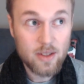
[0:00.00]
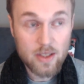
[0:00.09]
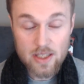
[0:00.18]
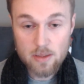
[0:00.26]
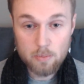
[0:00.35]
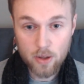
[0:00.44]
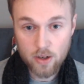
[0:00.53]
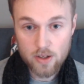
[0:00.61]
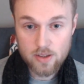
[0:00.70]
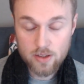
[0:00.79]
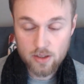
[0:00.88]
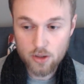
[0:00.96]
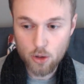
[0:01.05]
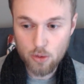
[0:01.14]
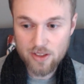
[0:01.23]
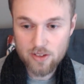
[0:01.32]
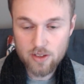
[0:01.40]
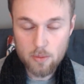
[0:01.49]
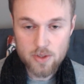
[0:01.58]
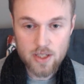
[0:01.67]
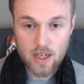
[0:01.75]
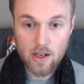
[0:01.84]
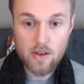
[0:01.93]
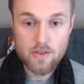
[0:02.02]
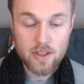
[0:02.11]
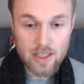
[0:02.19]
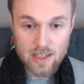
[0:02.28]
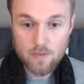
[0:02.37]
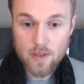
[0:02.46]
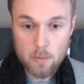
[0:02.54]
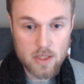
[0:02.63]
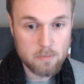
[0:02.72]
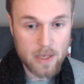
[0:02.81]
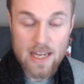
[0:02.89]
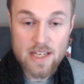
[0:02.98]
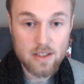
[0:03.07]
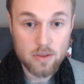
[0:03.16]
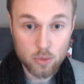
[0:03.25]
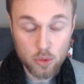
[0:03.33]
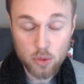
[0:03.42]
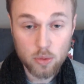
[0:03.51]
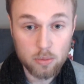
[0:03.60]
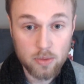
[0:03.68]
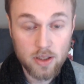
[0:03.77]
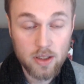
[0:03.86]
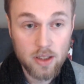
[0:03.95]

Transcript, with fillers: this person go into themselves and give them space and room.